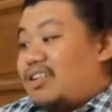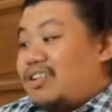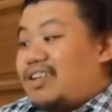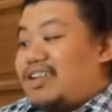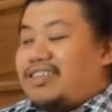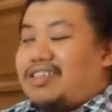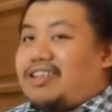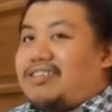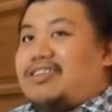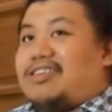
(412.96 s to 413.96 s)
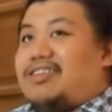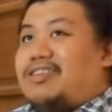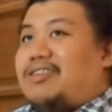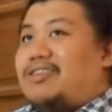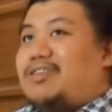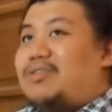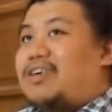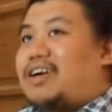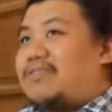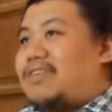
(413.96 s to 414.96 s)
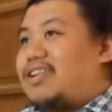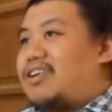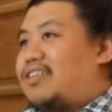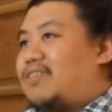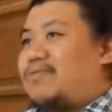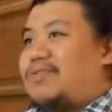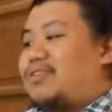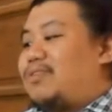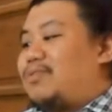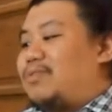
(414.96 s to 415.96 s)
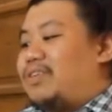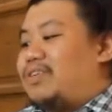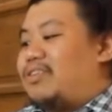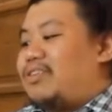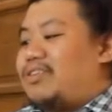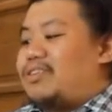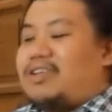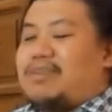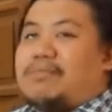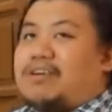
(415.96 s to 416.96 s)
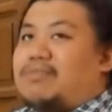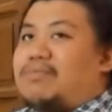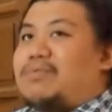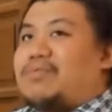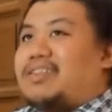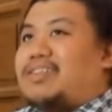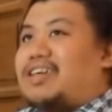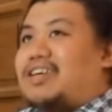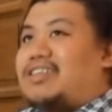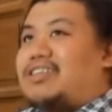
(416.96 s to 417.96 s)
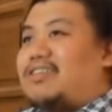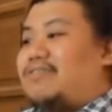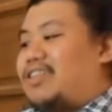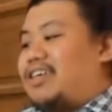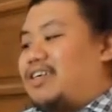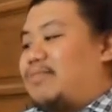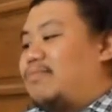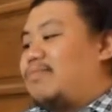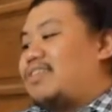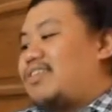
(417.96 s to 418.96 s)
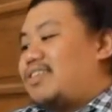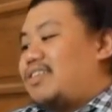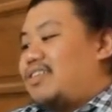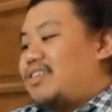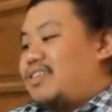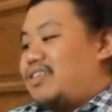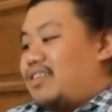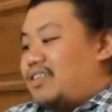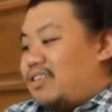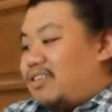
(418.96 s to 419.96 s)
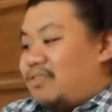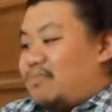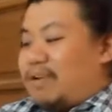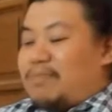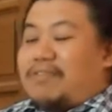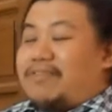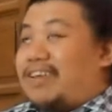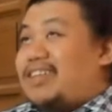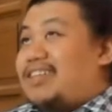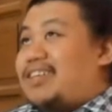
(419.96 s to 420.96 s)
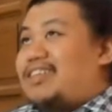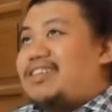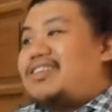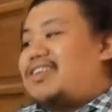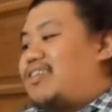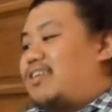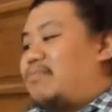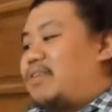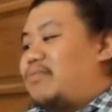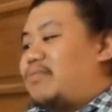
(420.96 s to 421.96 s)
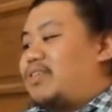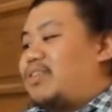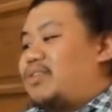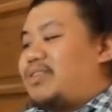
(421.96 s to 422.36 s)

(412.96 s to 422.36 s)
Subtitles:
Legislators sure do have a lot of work to do in order to keep up with the tides of time by providing necessary amendments to